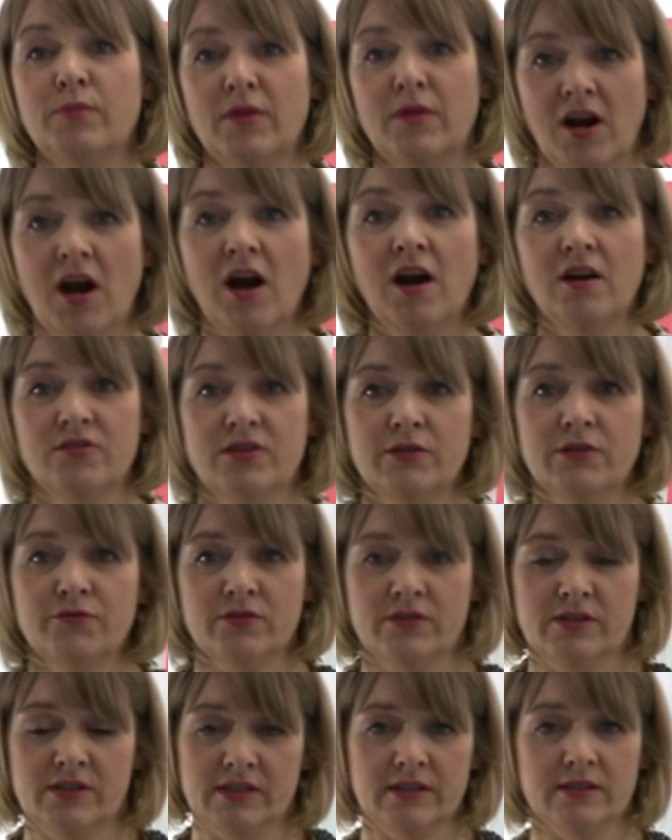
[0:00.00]
but there are
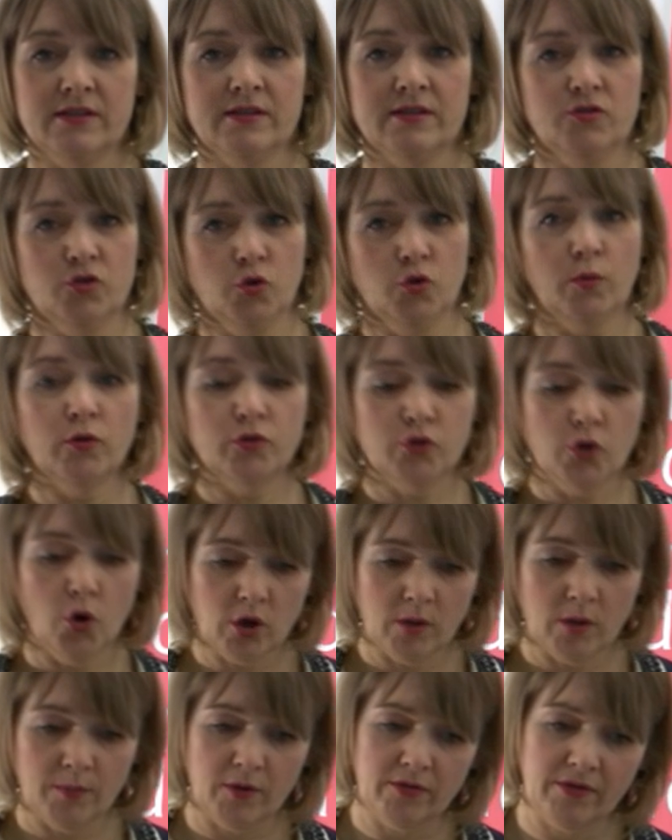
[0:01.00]
differences, so we'll
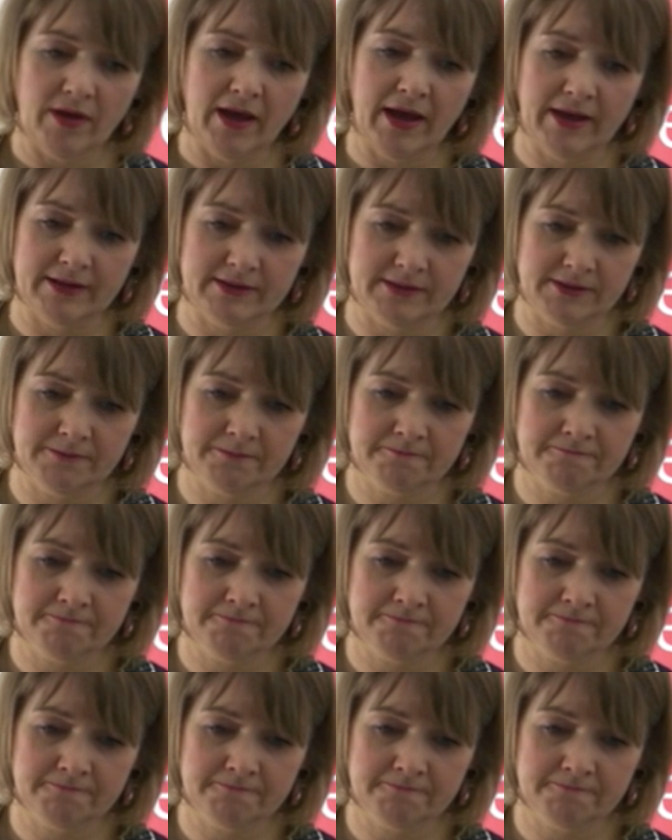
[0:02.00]
talk about that.